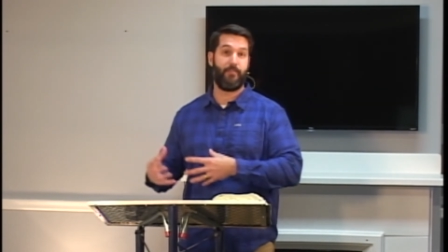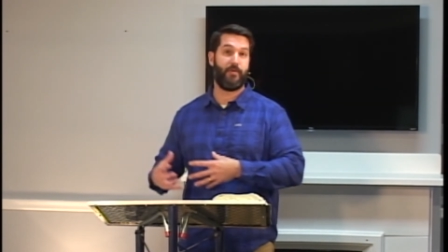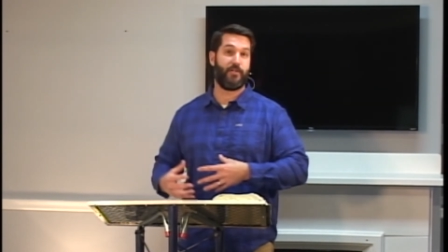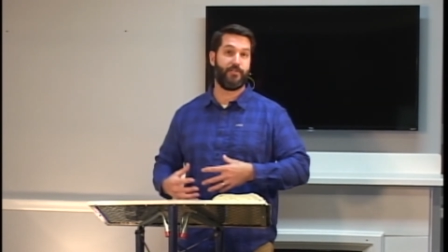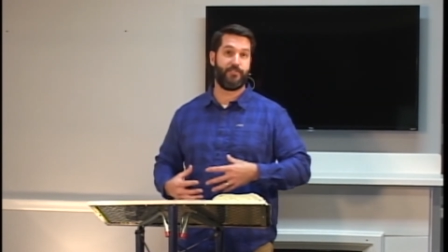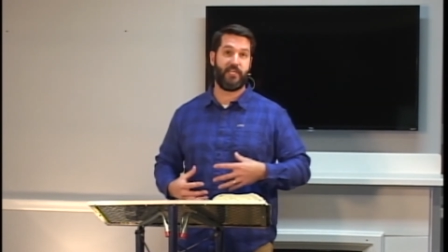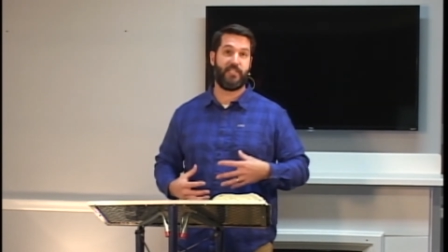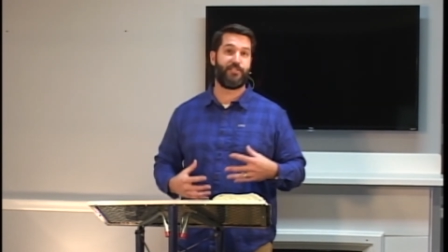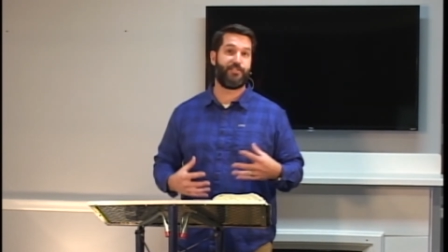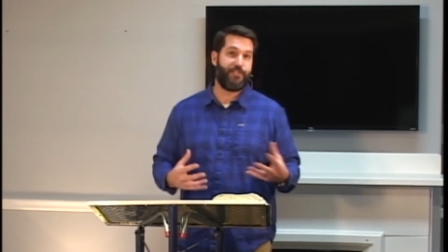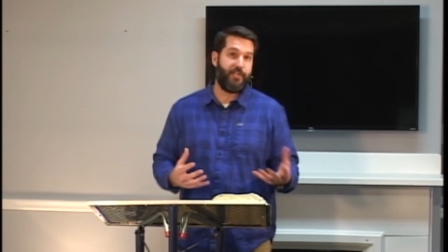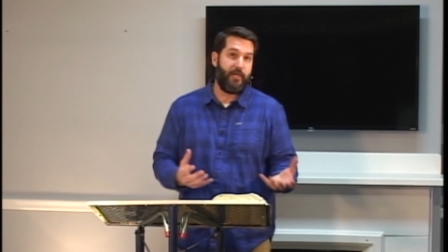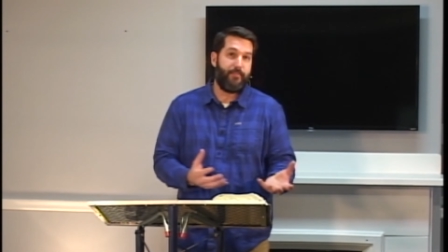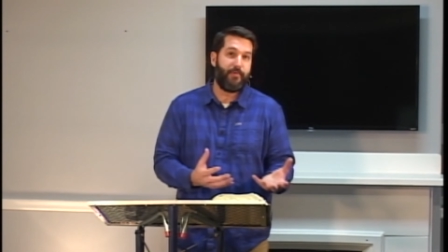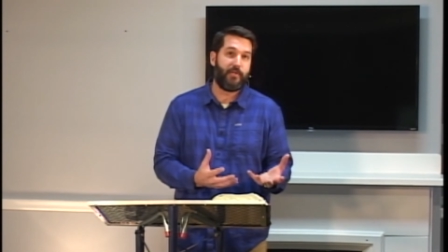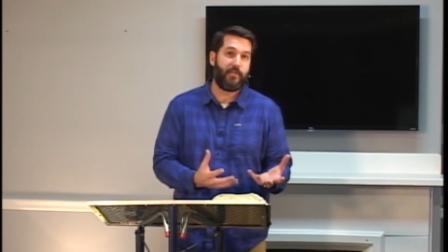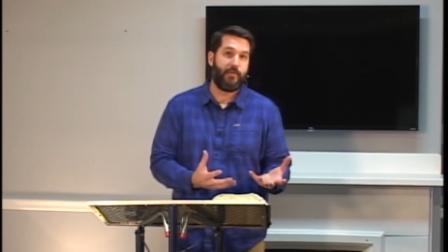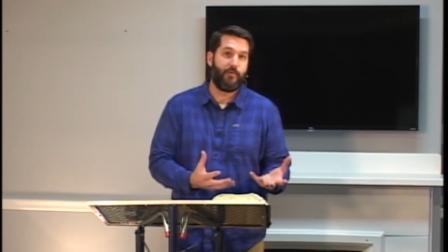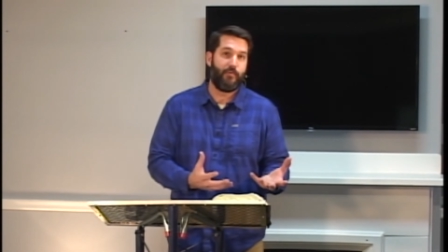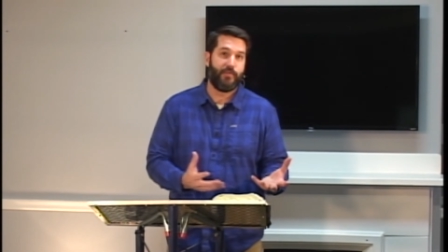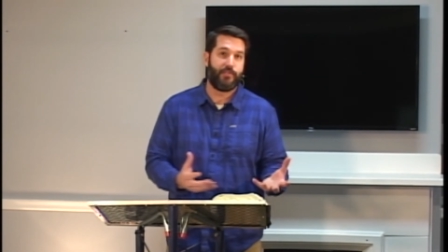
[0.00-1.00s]
because that's
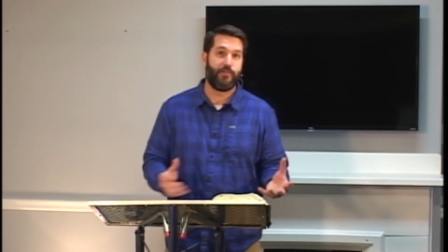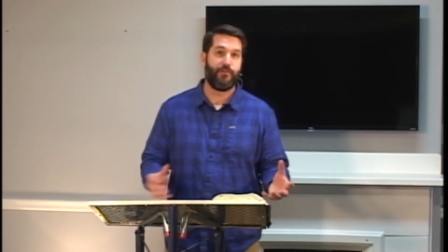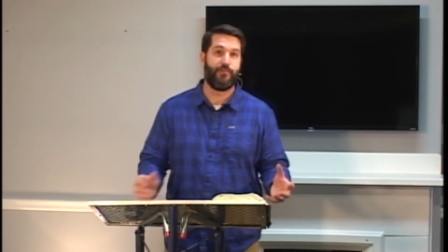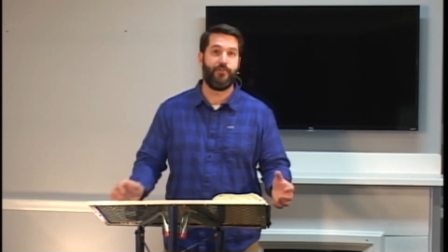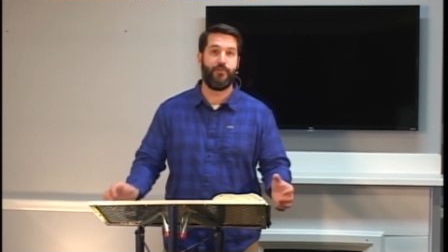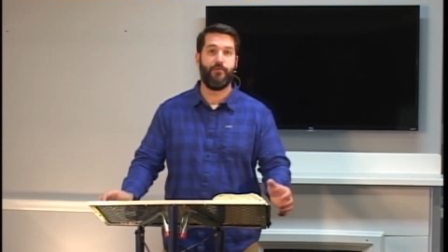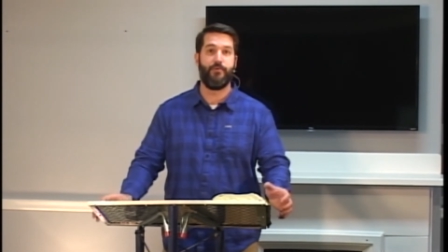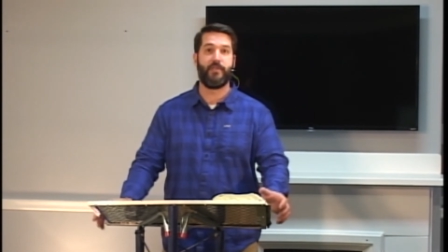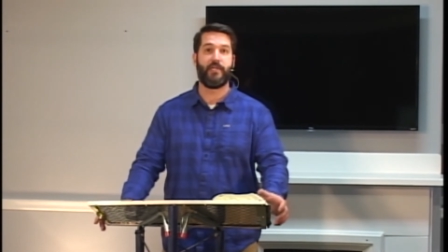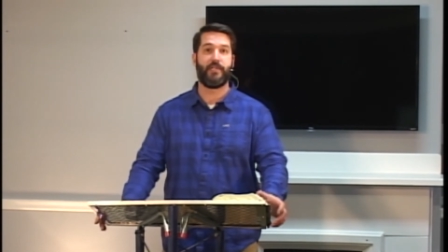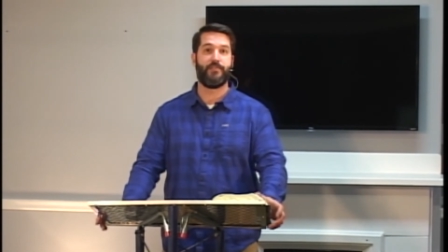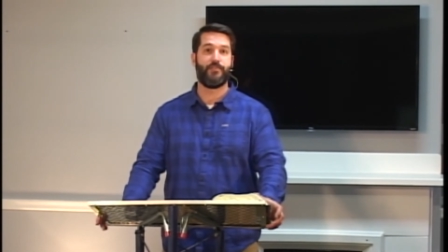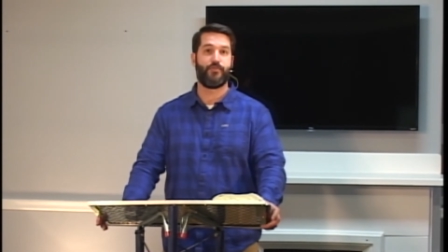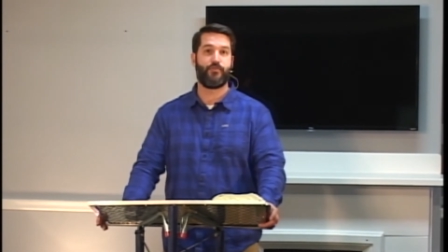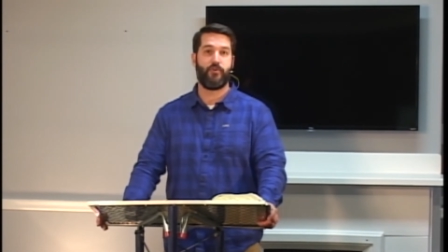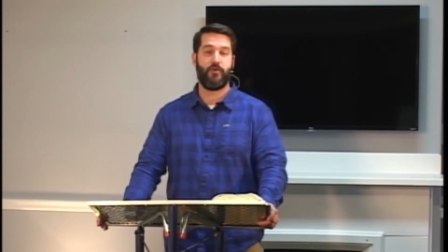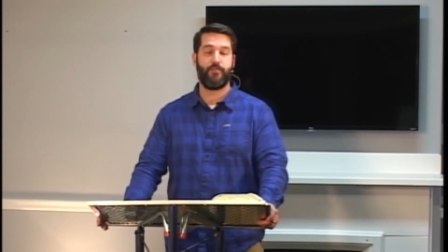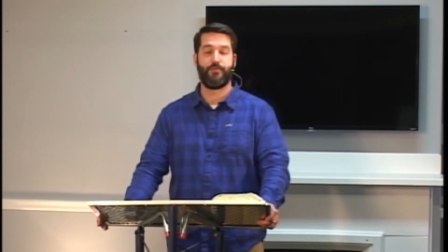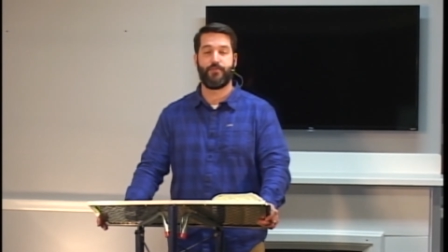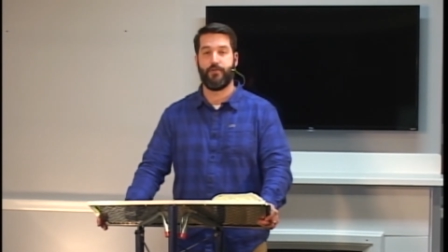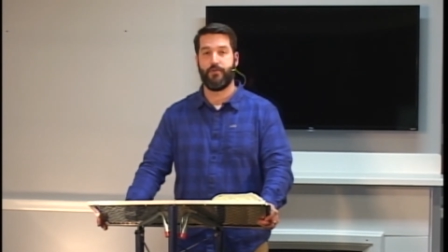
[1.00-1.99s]
typically what they're doing in
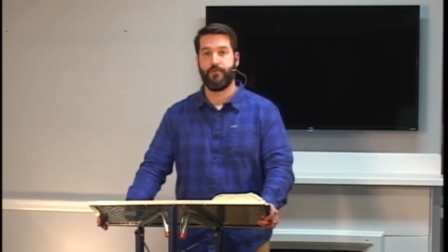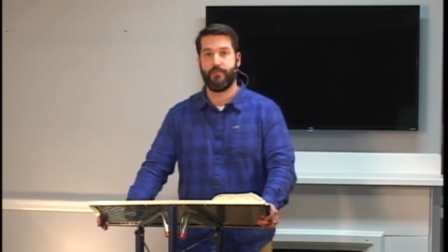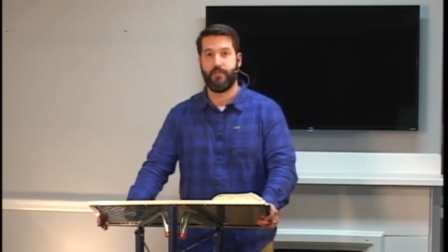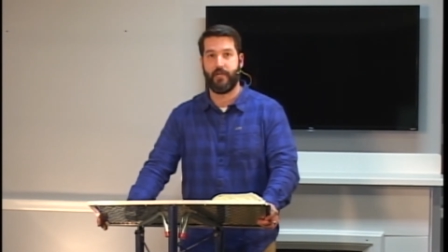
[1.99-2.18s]
scripture.